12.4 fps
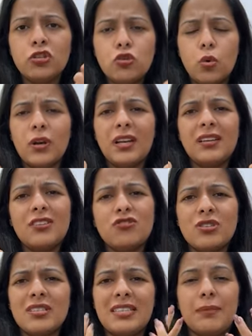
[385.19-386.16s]
Student
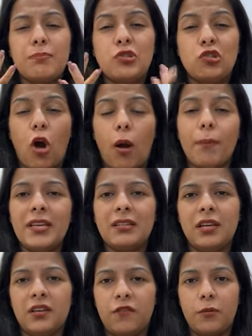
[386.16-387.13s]
is just
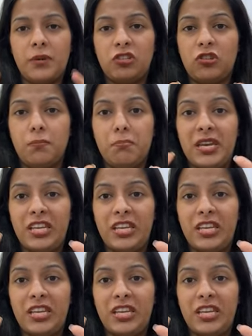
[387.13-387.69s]
absorbing the information.